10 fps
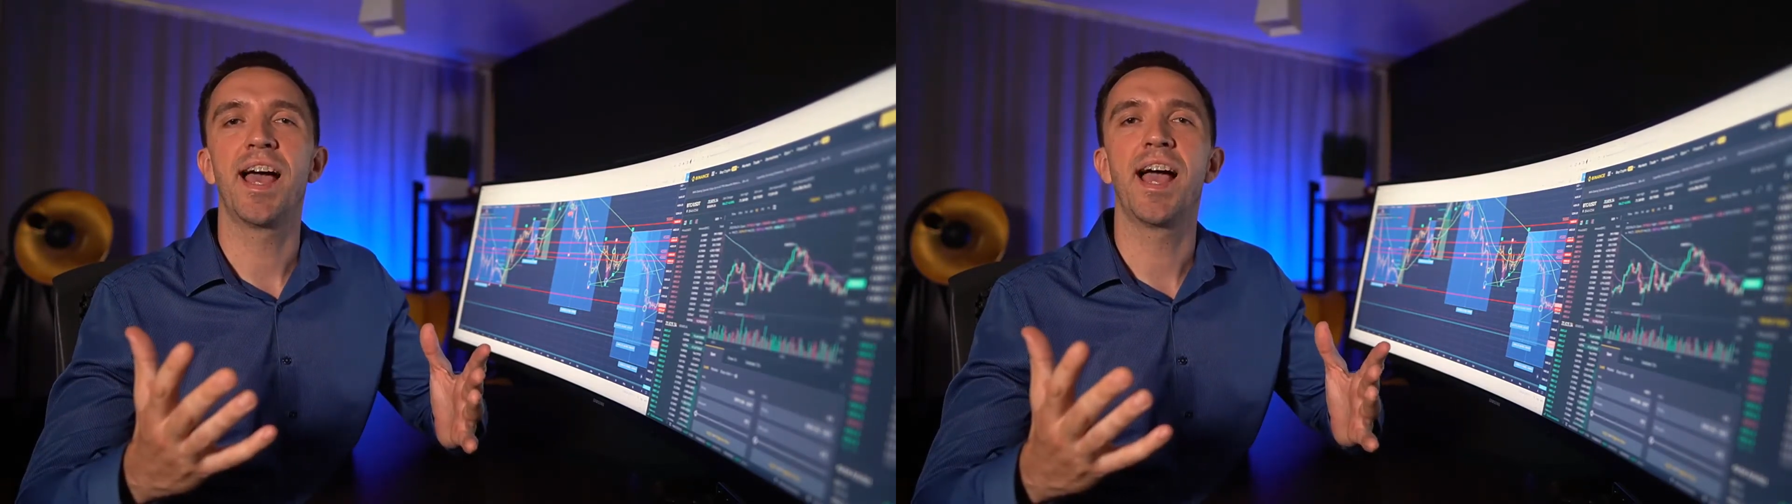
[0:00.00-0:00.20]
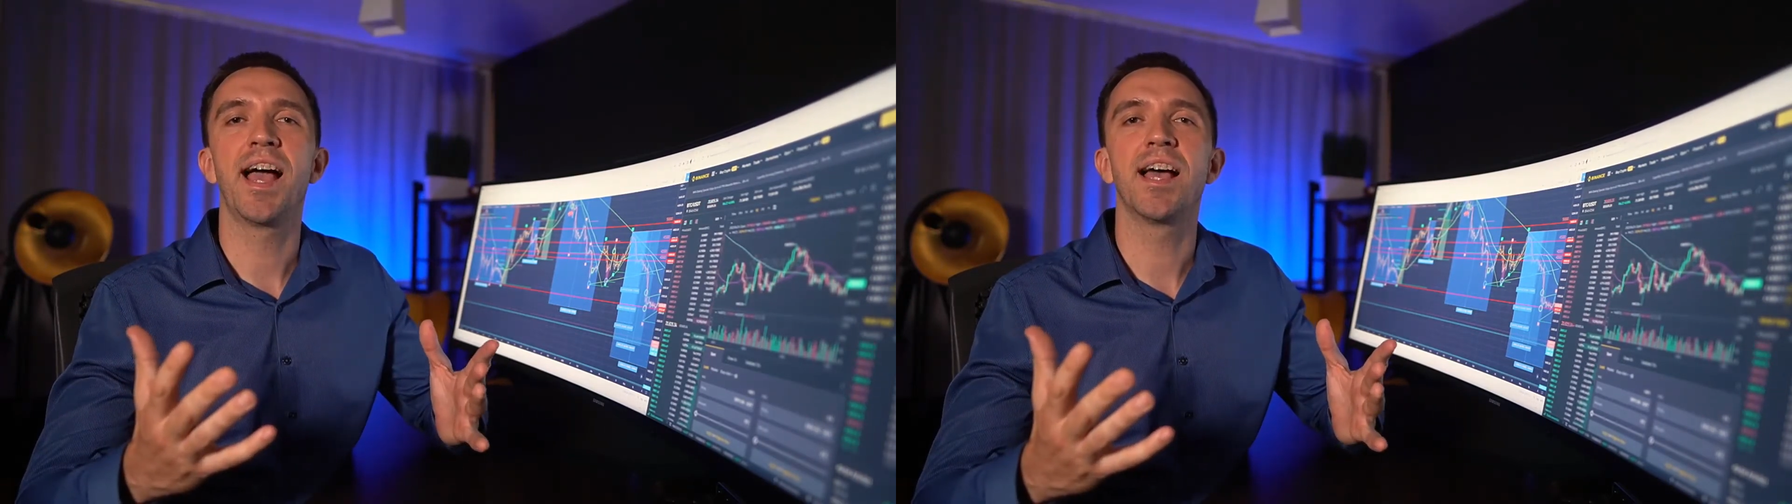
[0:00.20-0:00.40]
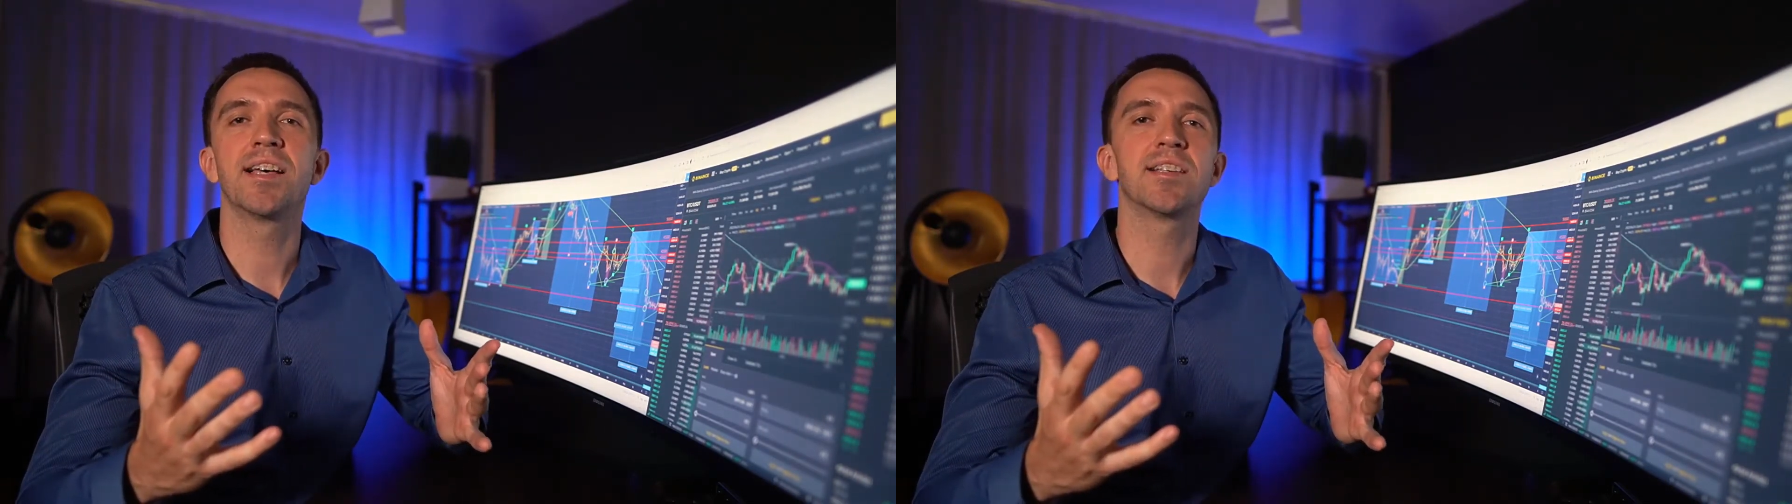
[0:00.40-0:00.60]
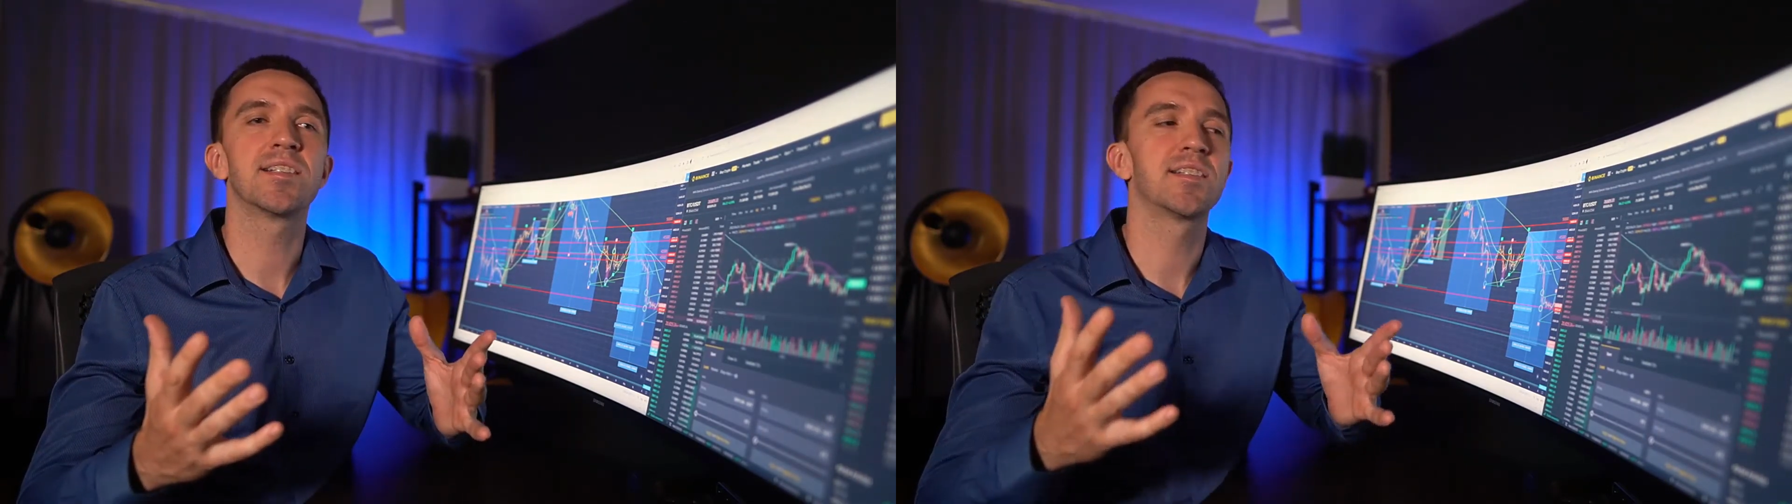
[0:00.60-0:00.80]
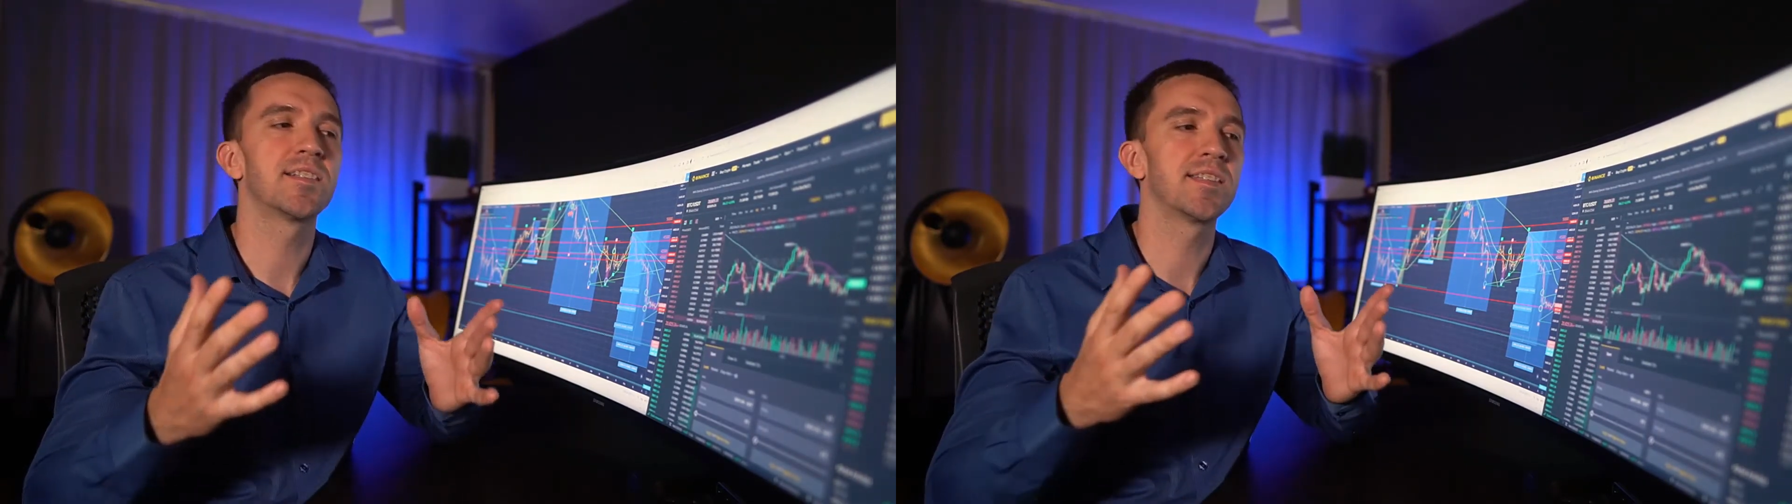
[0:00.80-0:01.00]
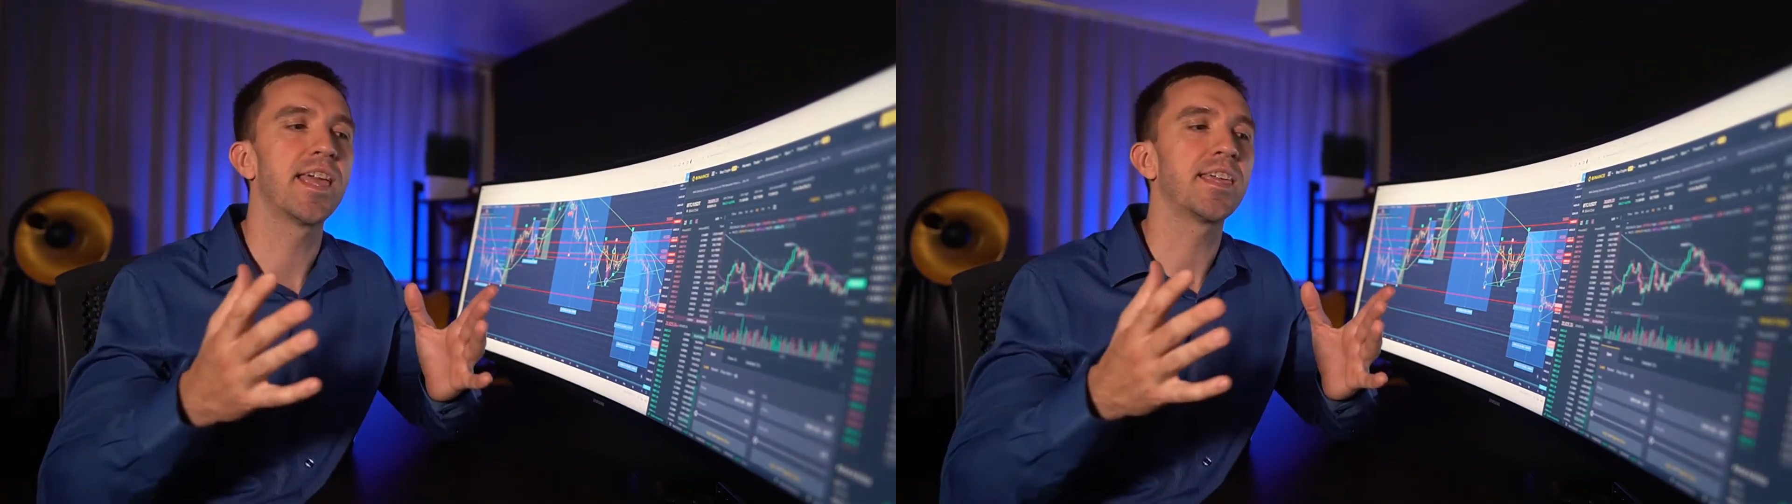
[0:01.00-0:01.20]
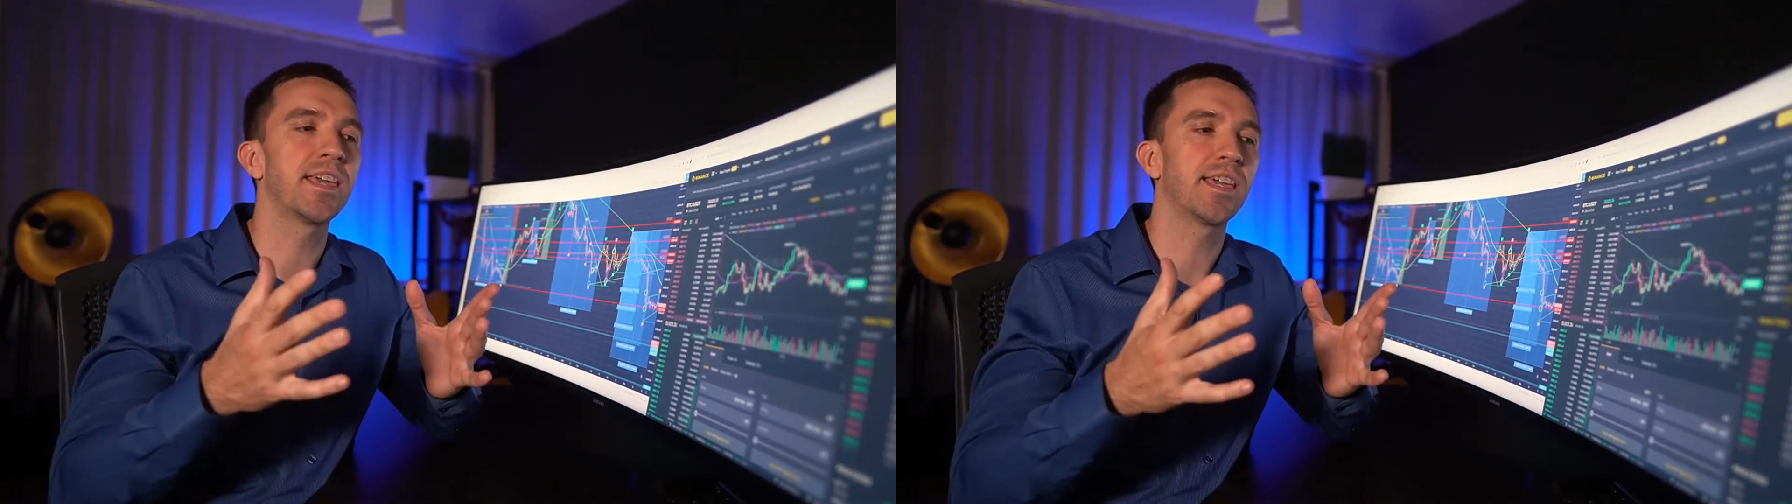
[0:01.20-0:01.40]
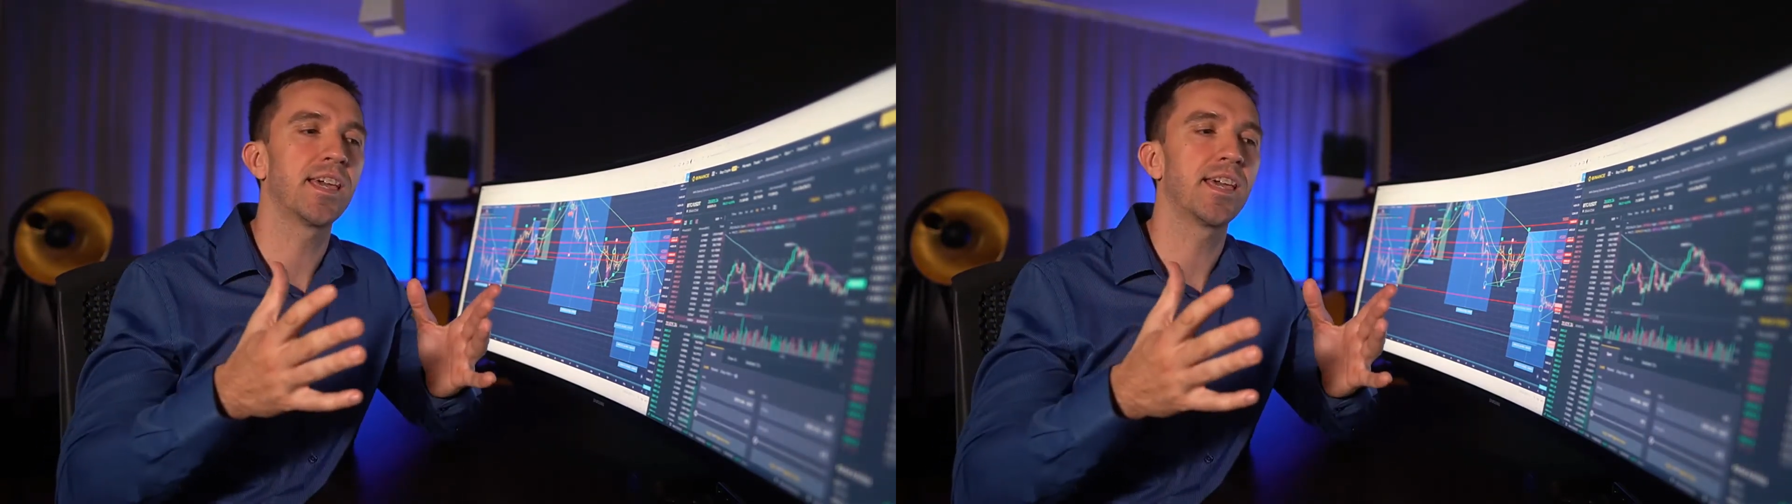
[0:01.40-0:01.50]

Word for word: as staking